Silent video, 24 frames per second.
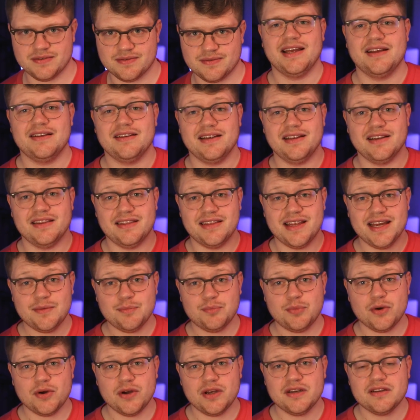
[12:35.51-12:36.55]
And in
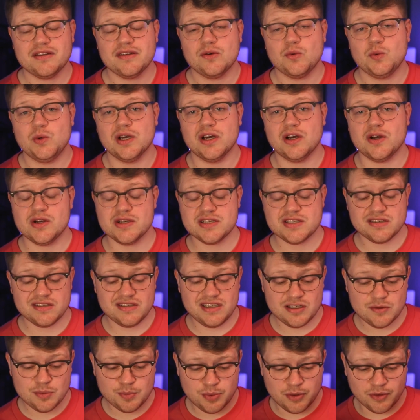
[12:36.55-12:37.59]
that point, we also
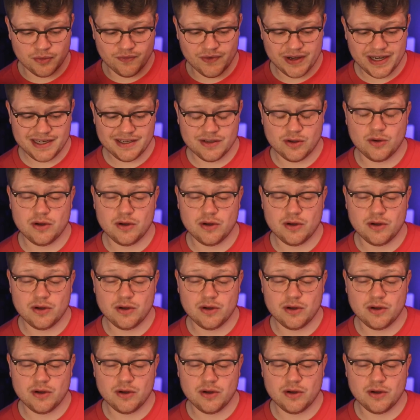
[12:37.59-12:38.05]
need to provide